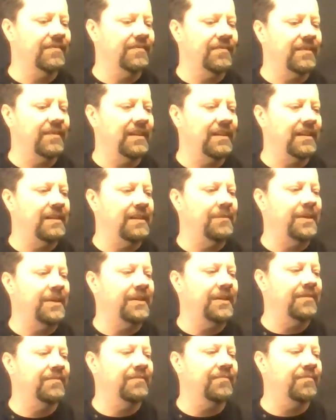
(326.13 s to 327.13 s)
the limit
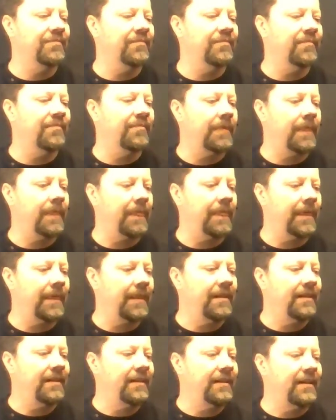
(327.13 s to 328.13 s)

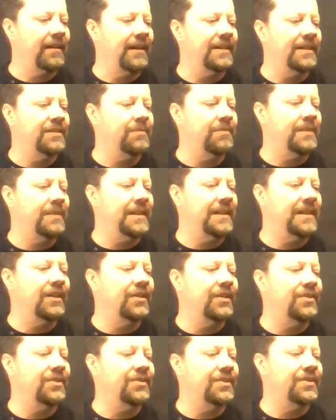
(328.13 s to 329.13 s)
as b
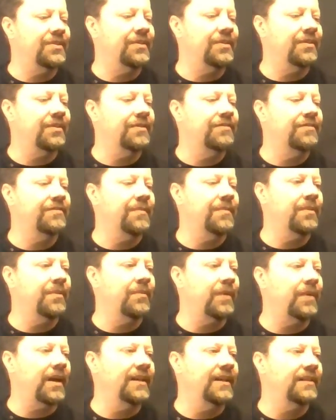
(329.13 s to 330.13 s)
goes to 0 from the
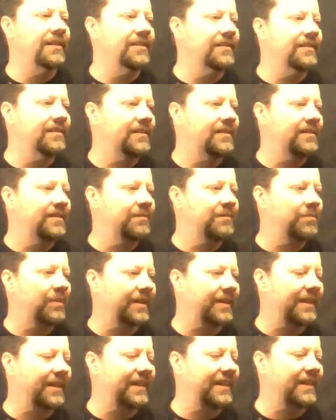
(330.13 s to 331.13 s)
right.
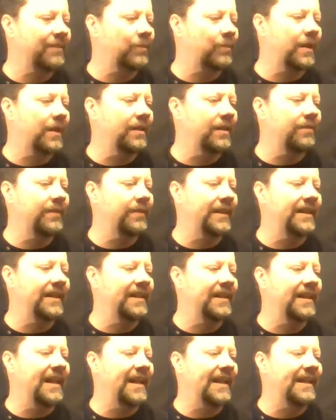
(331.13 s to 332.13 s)
Plugging in 1, we get
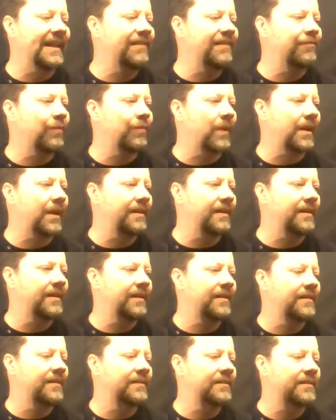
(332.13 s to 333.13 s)
negative 1
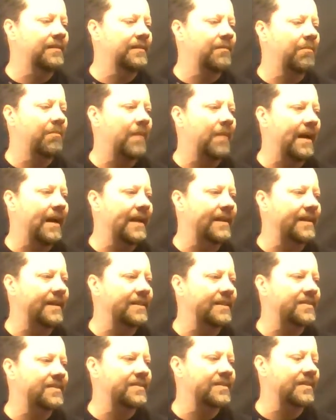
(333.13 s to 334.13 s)

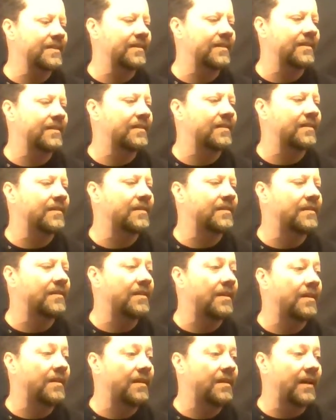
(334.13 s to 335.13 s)
minus
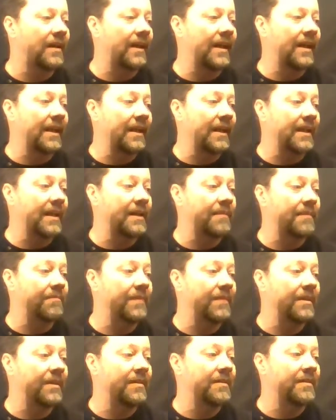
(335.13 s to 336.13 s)
a
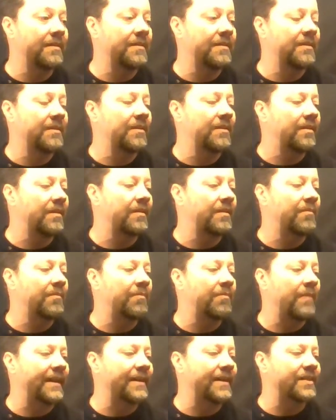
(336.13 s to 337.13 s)

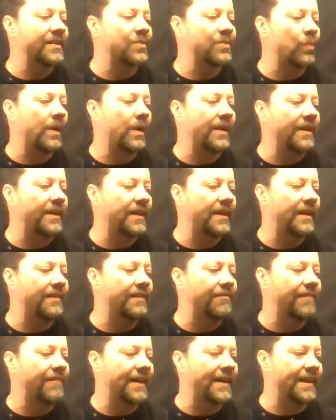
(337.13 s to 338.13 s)
minus 1
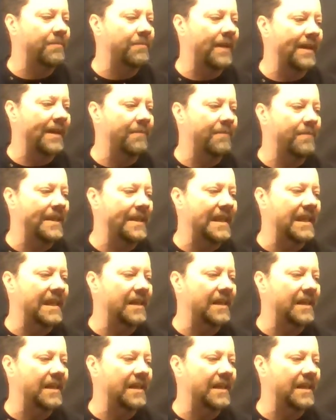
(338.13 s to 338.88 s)
divided by b.